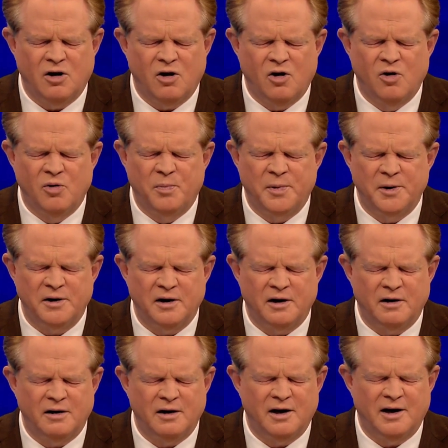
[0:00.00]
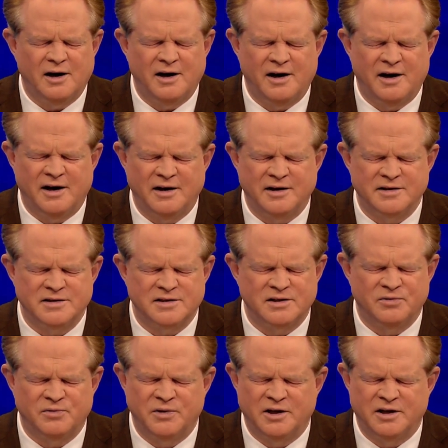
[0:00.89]
Open our eyes
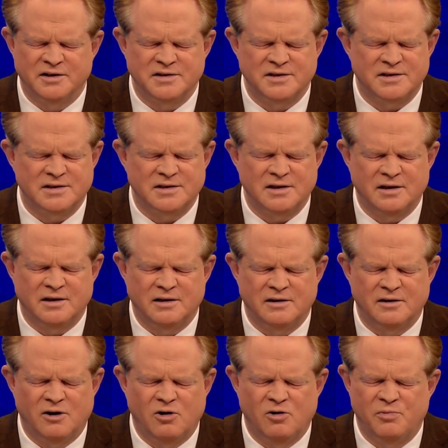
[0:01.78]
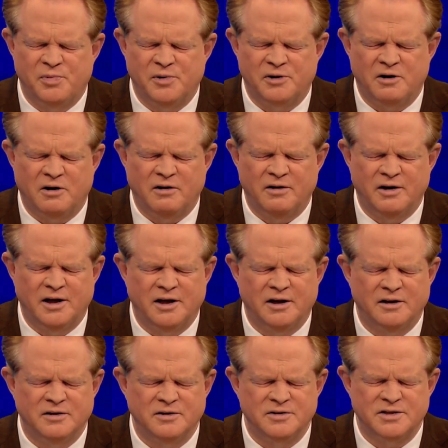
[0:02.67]
that we can see it. Open our
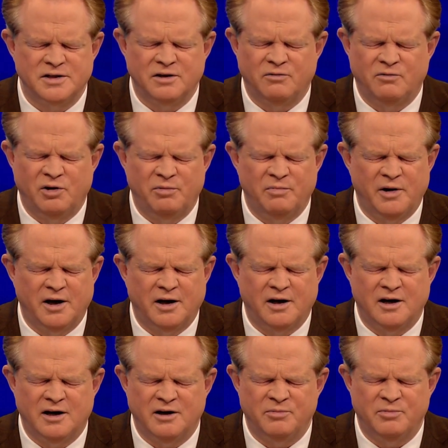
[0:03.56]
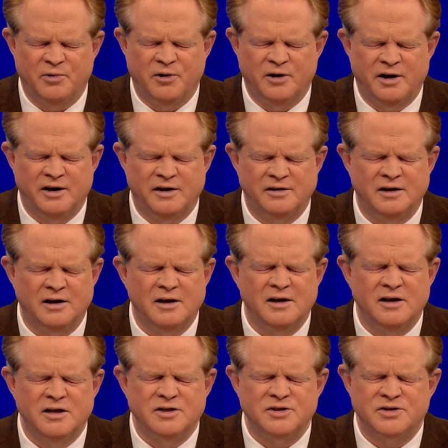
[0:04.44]
ears that we may comprehend
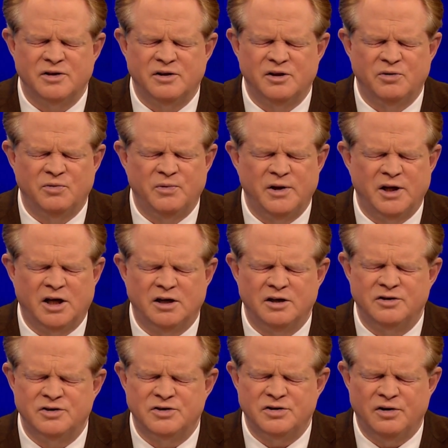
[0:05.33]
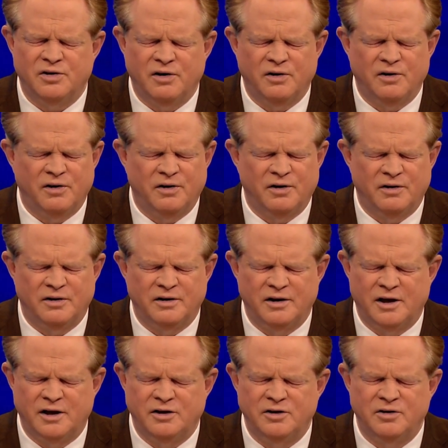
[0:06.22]
so that we could turn
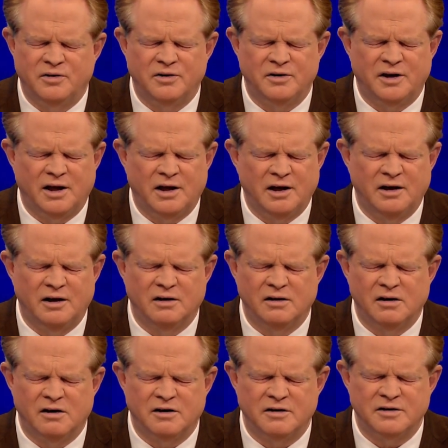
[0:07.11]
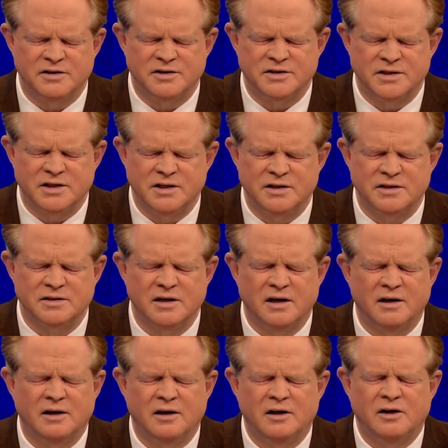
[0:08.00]
and you could heal our disease.
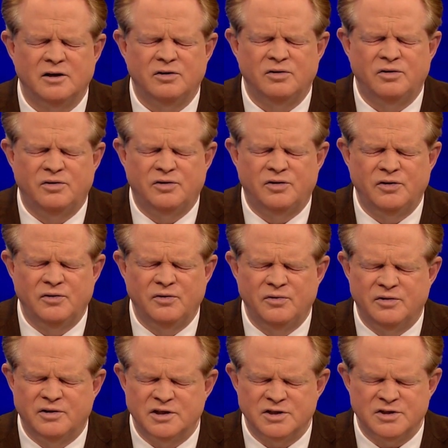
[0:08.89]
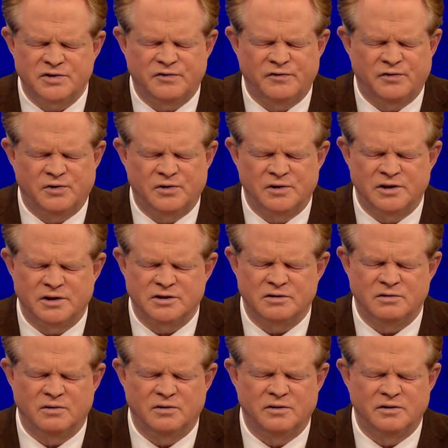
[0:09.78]
Do this for
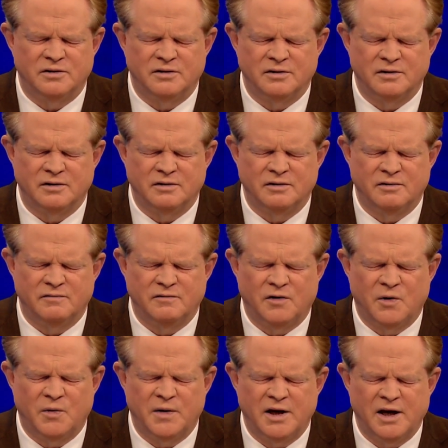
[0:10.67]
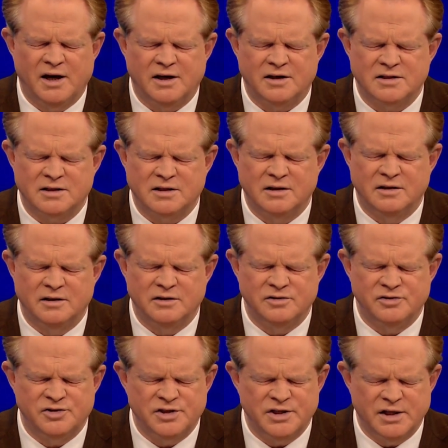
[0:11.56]
us, Lord, for we ask it
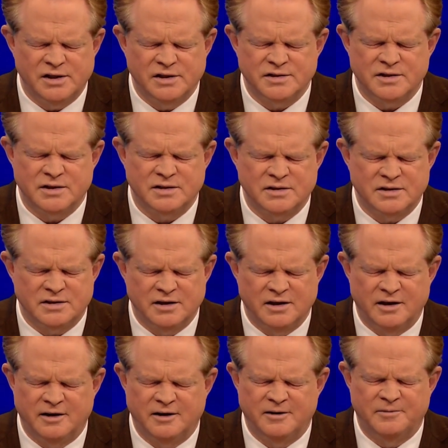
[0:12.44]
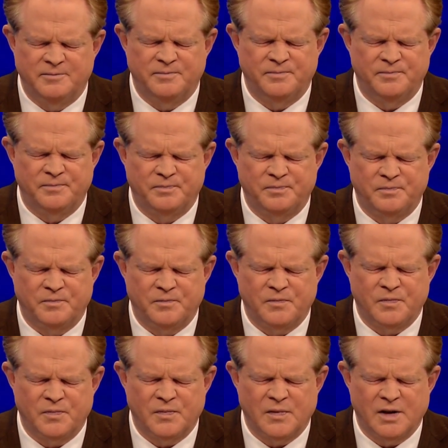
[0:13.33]
in Jesus' name.
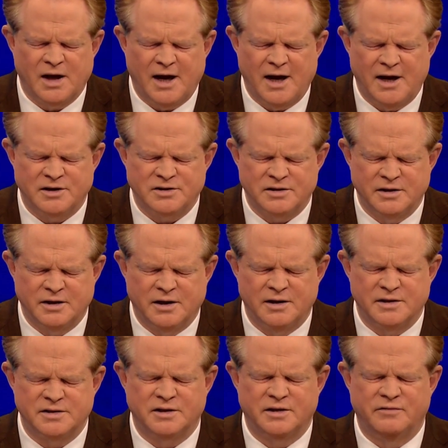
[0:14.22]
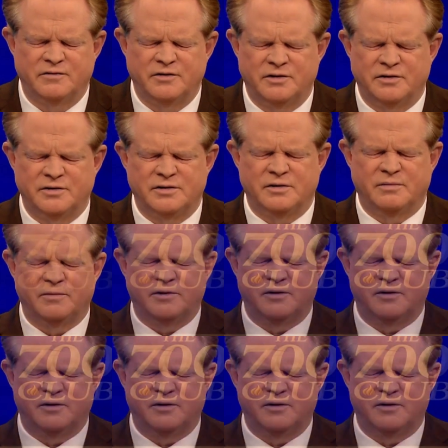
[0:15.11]
Ashley, God's given you something.